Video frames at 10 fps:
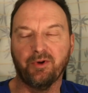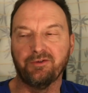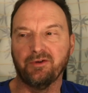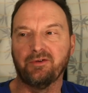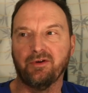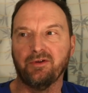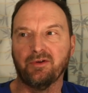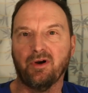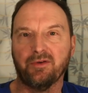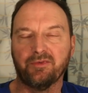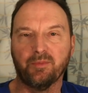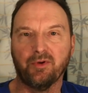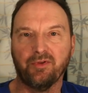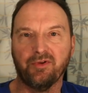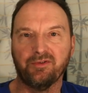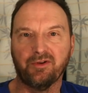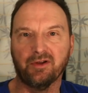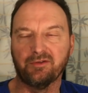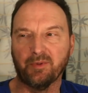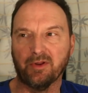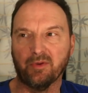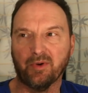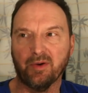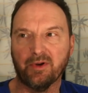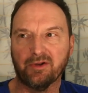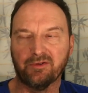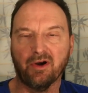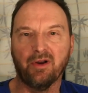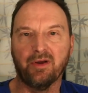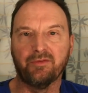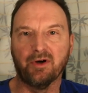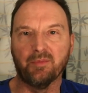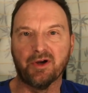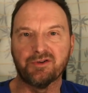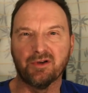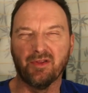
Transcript: Processor is on for both of these tests, by the way, but it's not on very much.